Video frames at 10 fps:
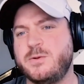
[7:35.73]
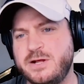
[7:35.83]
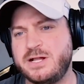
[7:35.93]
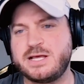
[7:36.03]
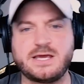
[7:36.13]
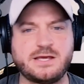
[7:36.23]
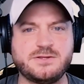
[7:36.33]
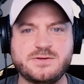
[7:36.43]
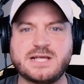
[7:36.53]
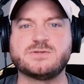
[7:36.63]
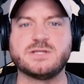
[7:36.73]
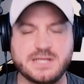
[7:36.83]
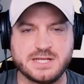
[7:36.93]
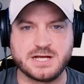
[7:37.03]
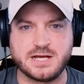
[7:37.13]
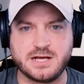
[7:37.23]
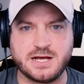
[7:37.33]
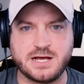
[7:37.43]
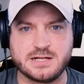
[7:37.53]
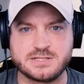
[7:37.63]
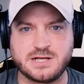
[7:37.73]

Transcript: really, do you guys really need to